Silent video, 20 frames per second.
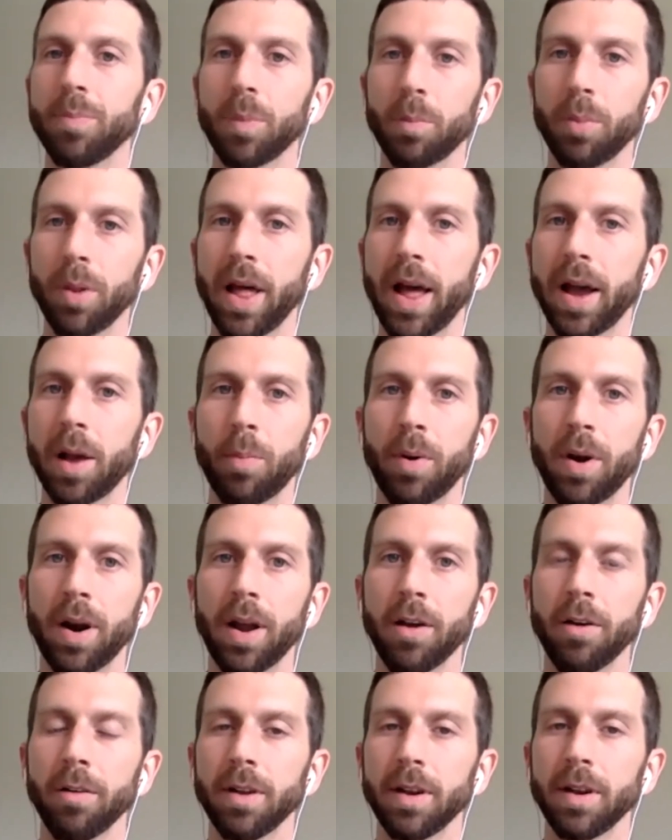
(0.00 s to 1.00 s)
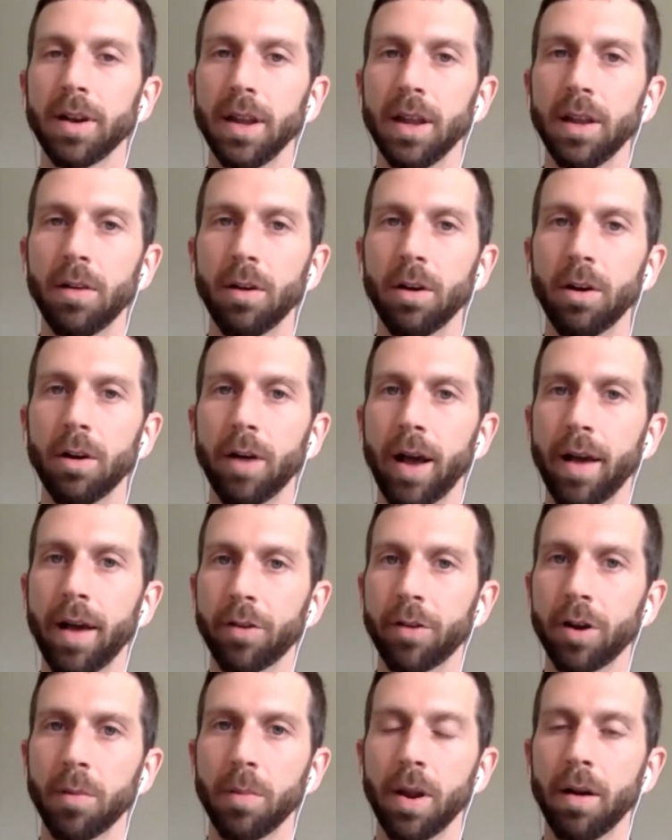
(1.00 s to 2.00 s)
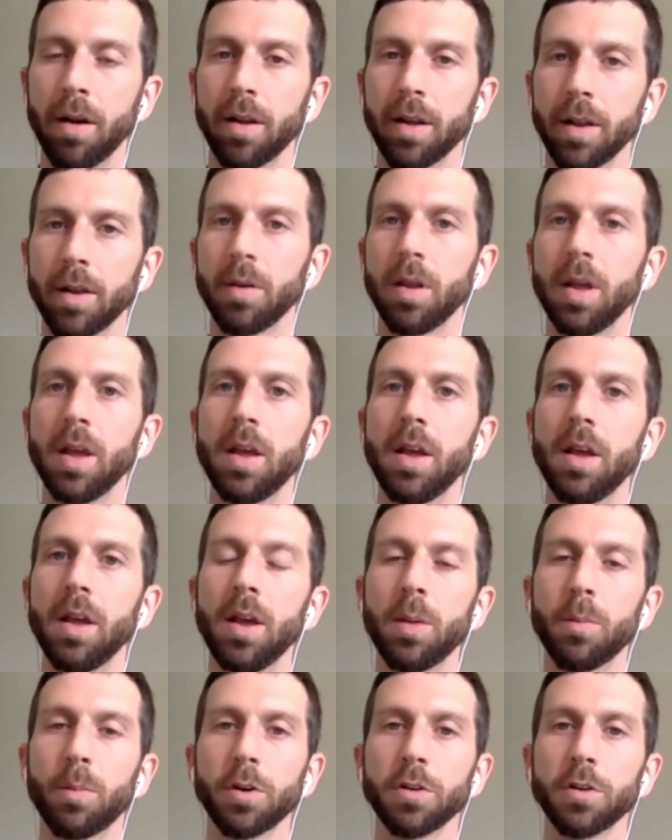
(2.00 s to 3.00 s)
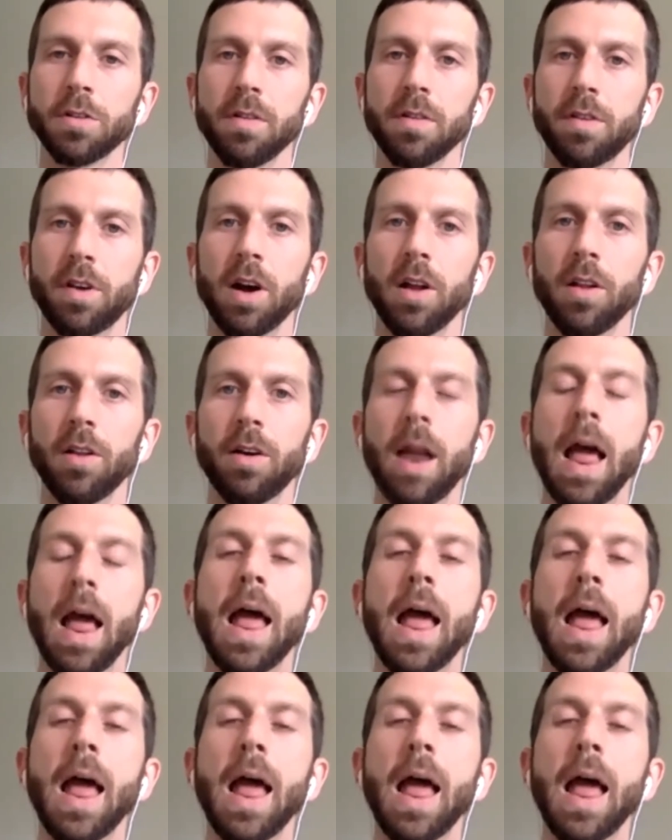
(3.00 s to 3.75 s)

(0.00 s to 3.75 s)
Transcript: Black, Brown, Negro, African American, person of color.